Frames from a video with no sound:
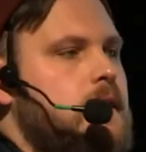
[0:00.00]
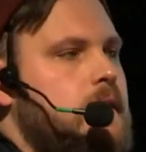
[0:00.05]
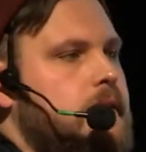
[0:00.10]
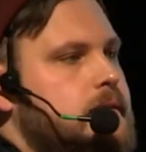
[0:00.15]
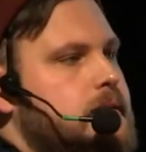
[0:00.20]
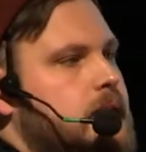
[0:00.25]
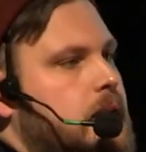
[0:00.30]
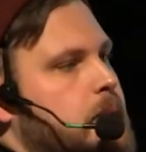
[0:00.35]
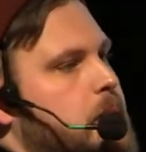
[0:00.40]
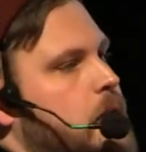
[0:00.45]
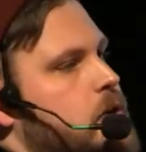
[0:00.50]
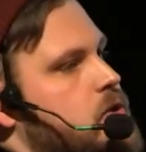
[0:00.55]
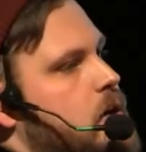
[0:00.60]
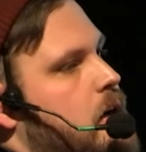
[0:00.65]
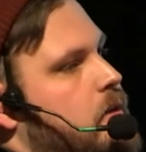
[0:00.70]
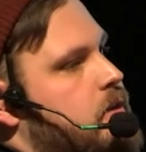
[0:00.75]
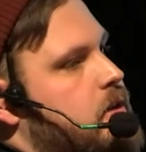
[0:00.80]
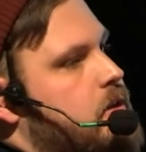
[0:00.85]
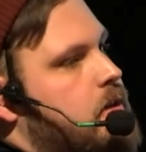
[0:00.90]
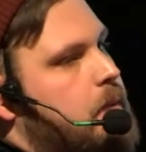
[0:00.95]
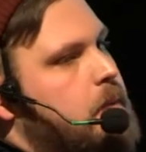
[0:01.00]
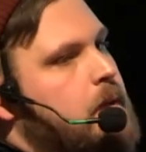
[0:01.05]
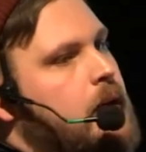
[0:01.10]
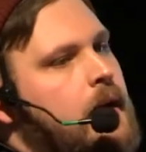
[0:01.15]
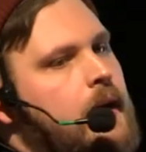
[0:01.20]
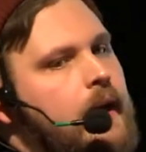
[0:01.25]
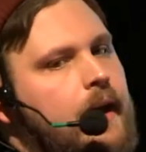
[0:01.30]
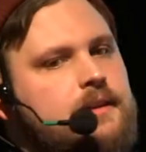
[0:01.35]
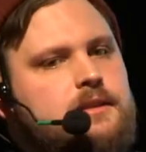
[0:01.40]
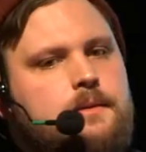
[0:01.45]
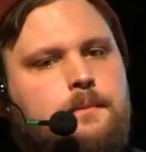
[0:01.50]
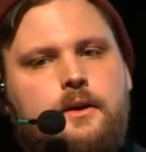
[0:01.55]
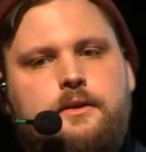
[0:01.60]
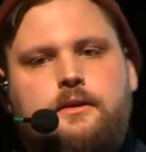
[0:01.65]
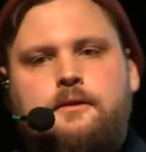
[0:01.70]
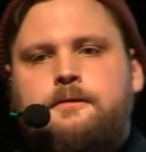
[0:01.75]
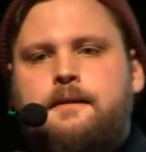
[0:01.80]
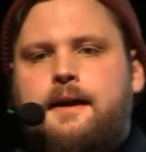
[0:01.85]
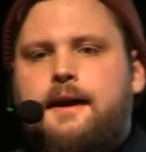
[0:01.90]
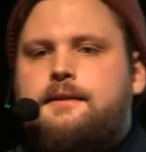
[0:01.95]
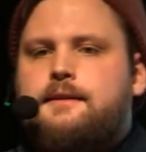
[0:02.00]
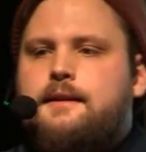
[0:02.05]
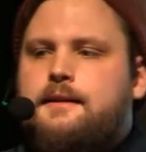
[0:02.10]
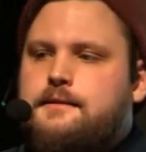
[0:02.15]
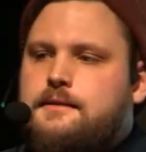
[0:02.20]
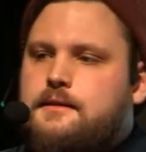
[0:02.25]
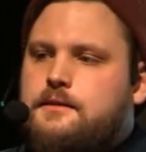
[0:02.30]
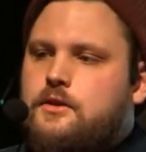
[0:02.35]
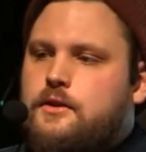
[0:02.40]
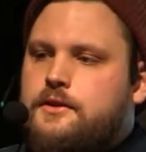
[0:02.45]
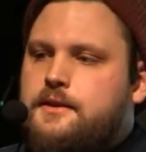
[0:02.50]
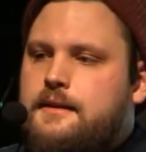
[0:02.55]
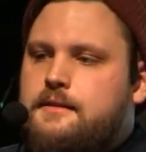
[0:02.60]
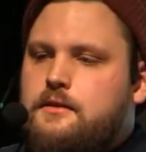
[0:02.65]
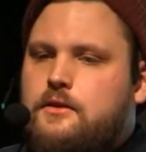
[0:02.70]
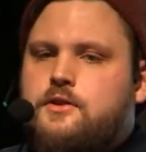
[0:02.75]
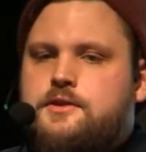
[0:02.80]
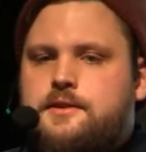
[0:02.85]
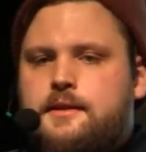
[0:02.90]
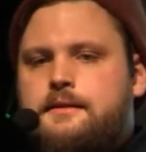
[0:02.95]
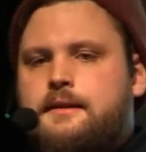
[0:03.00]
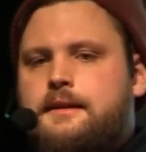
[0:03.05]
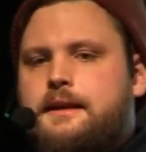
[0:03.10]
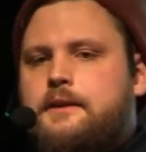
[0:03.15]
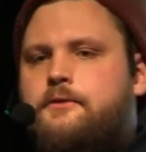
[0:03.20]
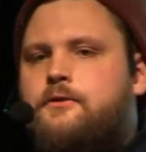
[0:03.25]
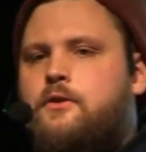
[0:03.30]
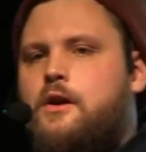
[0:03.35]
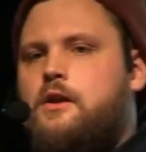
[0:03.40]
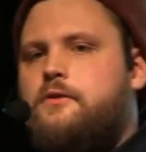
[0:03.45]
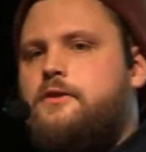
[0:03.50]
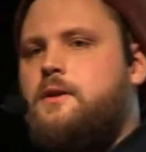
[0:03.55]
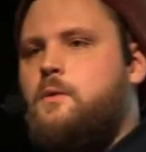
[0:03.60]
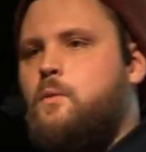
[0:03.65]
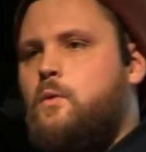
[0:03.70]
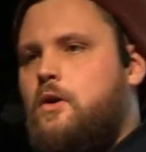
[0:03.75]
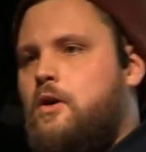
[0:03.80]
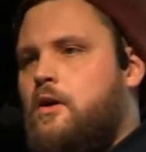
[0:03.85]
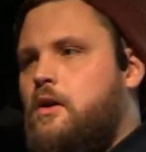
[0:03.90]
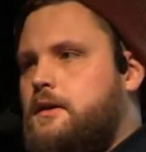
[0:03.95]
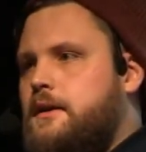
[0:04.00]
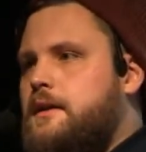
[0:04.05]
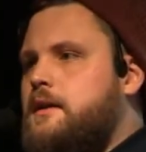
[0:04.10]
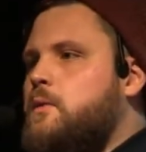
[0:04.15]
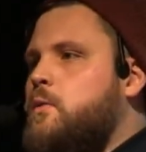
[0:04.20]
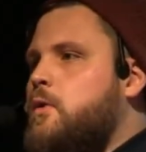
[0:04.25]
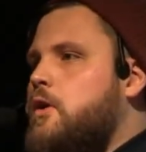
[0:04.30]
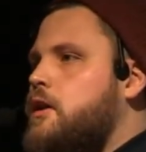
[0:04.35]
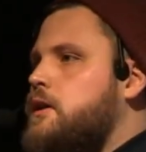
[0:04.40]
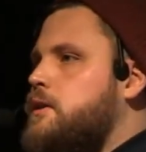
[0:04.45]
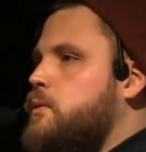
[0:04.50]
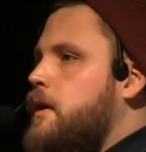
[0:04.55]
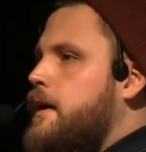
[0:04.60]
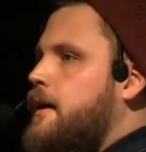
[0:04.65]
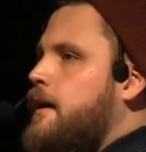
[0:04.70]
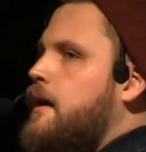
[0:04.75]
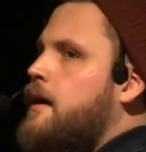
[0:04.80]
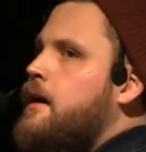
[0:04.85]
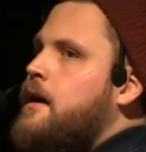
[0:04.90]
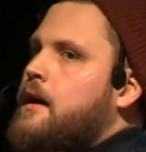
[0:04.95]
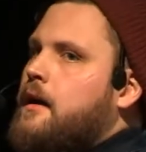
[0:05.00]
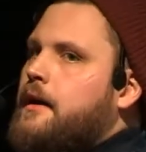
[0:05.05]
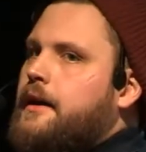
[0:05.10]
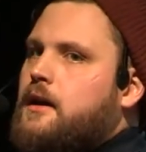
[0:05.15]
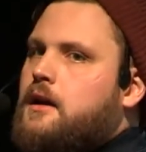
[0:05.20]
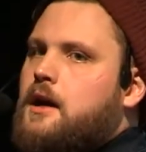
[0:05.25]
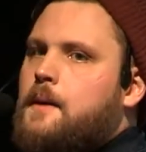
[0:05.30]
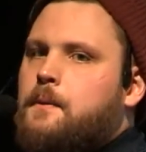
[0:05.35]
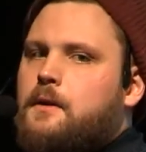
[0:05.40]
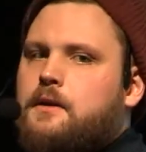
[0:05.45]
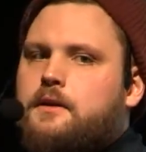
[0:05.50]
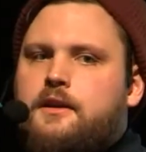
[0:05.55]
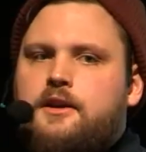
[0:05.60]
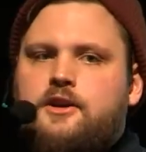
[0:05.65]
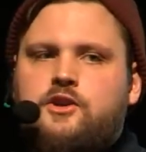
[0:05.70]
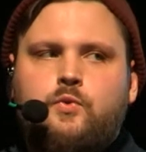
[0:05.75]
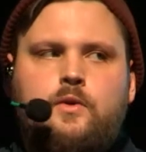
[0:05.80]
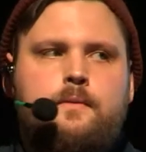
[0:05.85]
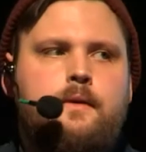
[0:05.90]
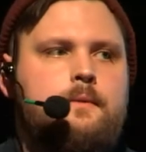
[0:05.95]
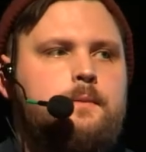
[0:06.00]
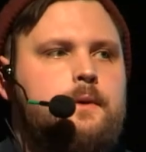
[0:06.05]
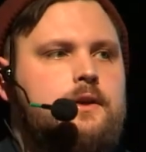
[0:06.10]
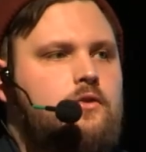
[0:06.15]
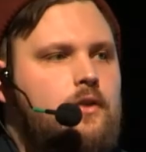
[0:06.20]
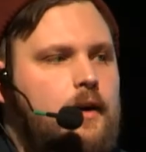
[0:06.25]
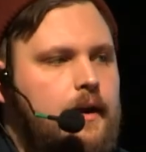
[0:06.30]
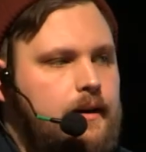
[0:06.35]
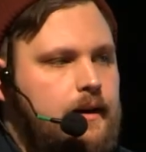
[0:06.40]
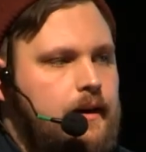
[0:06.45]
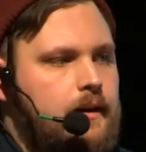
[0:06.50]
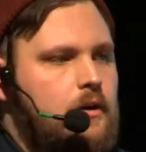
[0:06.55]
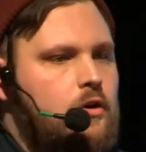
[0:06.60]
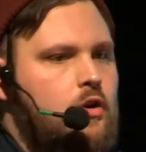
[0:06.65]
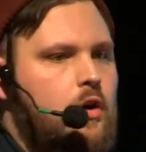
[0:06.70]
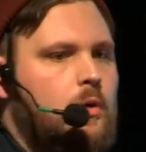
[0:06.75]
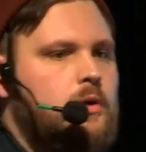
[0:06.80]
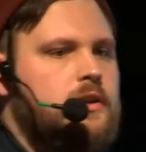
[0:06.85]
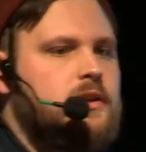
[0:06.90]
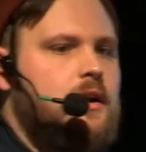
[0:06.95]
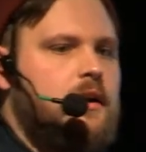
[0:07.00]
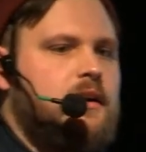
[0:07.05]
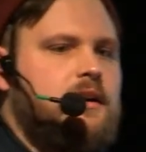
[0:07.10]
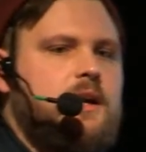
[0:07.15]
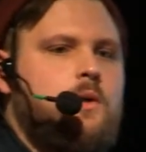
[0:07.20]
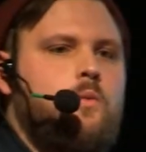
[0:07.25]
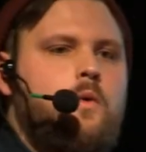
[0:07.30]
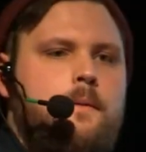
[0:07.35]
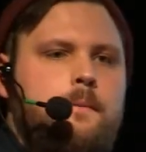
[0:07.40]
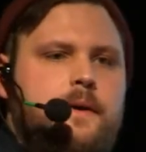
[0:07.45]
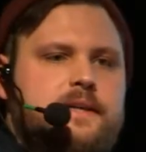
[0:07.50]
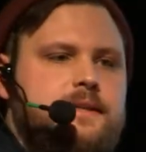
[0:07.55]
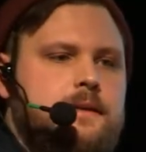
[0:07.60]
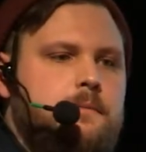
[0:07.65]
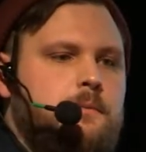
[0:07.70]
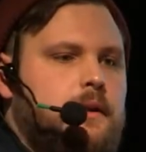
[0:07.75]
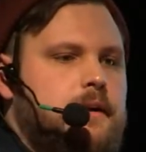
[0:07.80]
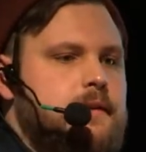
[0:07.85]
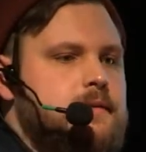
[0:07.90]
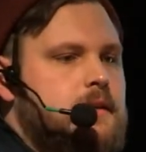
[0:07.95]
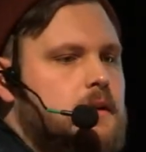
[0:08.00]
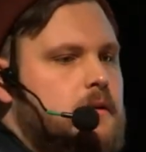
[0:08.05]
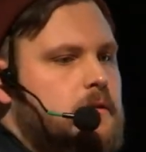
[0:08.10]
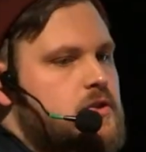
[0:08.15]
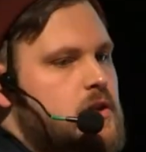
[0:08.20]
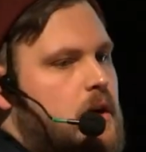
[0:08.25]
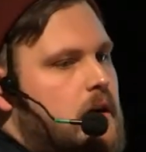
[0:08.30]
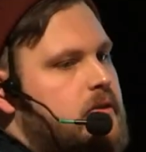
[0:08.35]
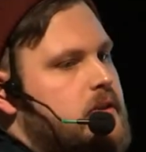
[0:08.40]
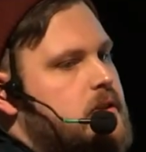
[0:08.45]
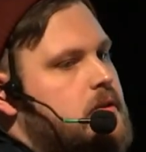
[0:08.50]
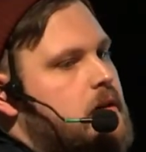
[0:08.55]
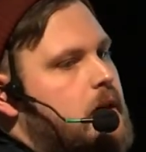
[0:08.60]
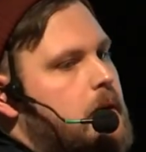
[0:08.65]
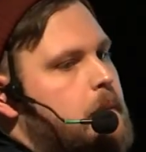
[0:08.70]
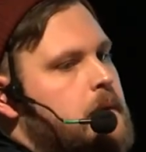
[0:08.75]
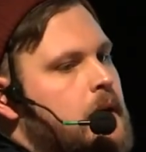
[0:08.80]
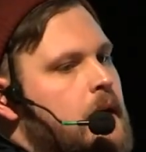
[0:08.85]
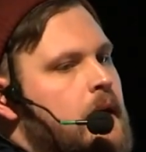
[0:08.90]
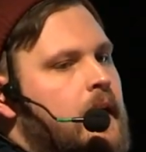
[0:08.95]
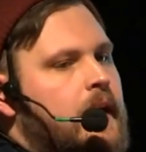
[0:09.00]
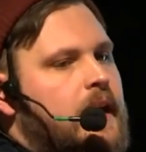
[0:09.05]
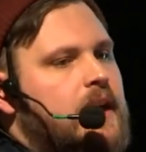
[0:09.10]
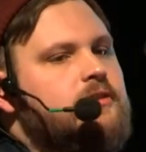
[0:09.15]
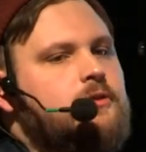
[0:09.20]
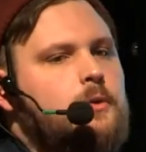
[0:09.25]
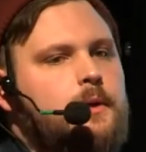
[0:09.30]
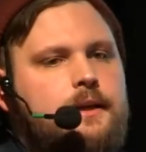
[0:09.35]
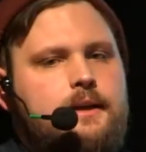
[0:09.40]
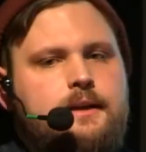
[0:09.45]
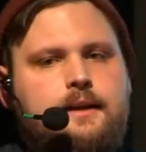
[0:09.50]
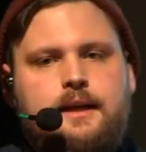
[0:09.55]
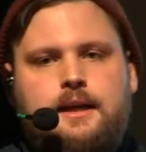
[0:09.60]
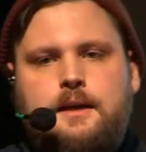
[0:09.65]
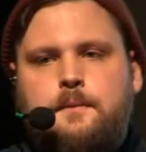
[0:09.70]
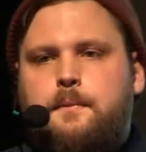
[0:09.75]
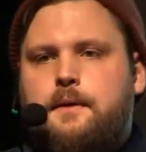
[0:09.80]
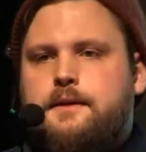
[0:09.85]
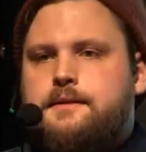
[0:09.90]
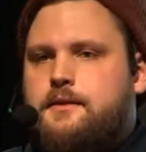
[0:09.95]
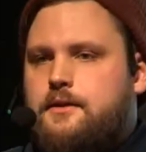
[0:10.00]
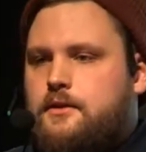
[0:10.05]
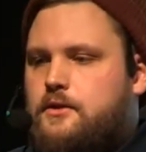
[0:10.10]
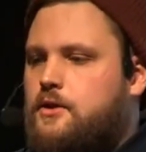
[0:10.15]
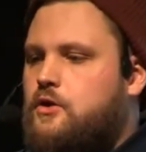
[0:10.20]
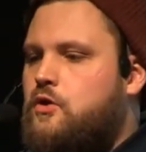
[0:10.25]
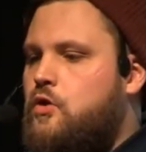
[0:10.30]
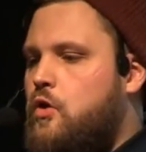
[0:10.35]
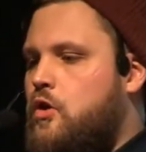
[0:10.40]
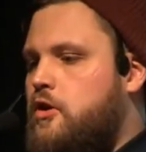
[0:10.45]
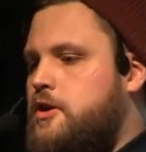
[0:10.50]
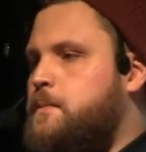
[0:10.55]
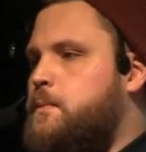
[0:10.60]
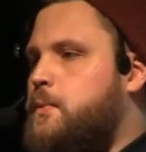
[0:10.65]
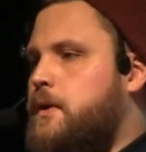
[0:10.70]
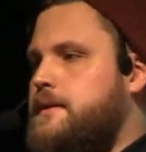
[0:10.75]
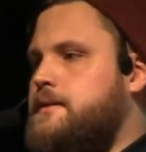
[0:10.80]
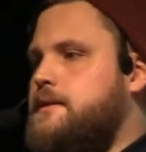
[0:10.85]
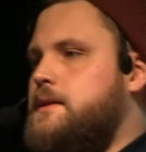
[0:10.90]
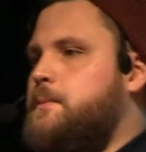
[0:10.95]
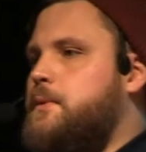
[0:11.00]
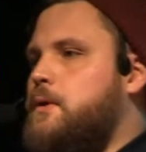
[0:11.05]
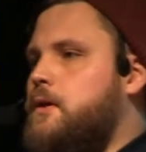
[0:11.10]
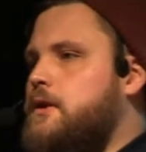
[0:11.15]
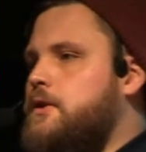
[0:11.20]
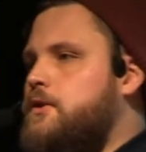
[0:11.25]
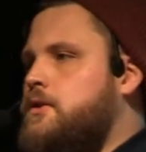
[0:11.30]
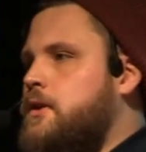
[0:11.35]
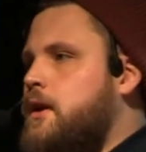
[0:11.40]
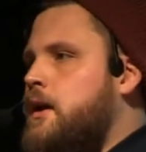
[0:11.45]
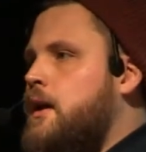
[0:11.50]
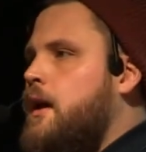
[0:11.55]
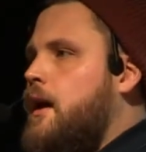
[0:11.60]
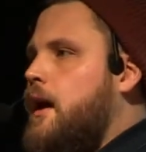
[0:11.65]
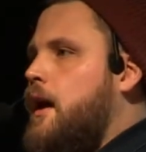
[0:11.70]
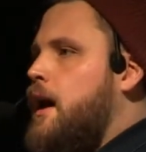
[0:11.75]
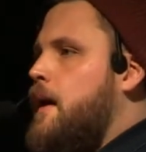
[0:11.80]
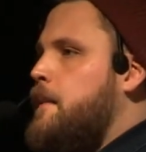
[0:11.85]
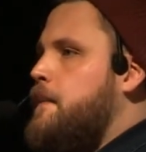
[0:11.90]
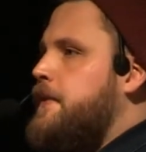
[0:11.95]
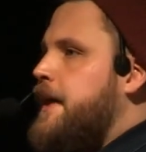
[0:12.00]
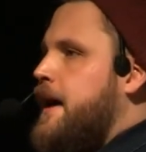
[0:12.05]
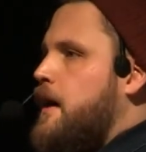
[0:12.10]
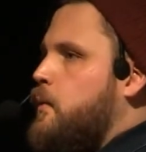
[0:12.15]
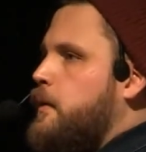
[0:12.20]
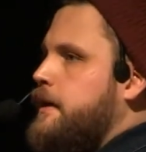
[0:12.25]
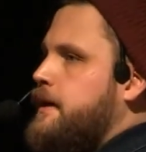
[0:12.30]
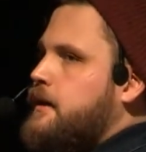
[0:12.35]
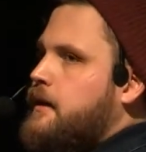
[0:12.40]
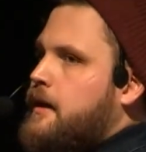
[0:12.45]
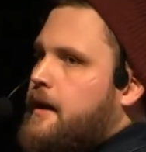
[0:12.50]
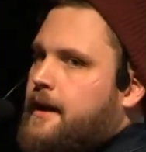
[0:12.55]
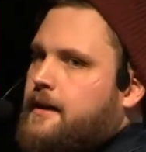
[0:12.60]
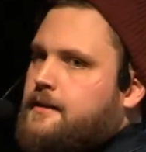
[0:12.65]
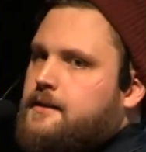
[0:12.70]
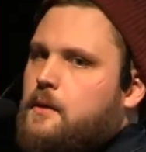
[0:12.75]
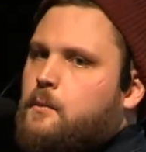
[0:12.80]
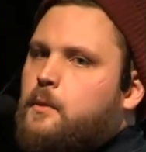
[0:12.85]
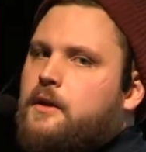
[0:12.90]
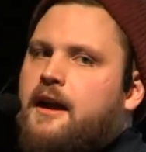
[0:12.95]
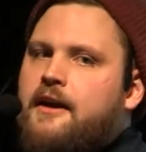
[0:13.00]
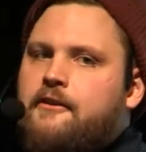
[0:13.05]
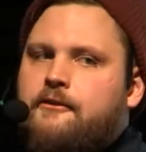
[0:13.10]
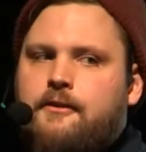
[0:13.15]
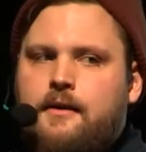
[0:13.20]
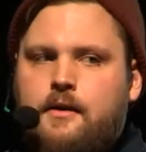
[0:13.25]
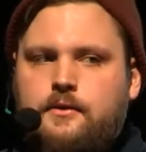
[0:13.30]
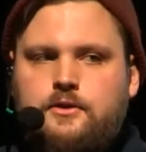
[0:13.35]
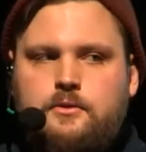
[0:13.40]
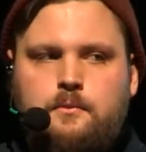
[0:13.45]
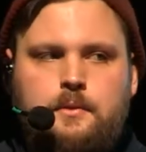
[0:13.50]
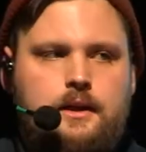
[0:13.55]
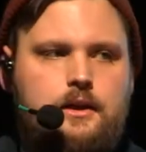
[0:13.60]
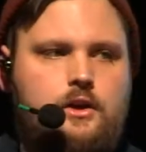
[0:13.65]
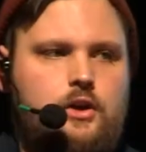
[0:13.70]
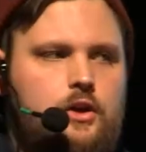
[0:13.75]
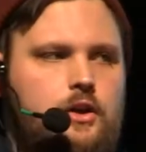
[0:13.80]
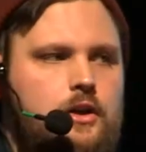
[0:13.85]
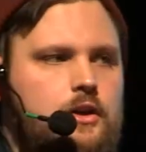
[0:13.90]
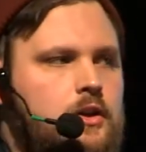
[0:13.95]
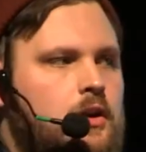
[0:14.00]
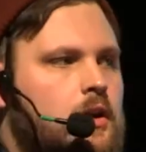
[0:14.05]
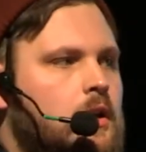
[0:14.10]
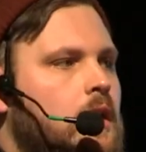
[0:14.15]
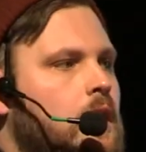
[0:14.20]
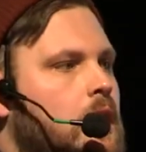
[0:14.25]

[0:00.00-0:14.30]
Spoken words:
not necessarily about JavaScript. It's about the fact that it is a constantly evolving world. In a world where in a couple of years we might be writing code targeting WebAssembly instead of JavaScript, if we keep a certain core principles that we like, that we have found to be good,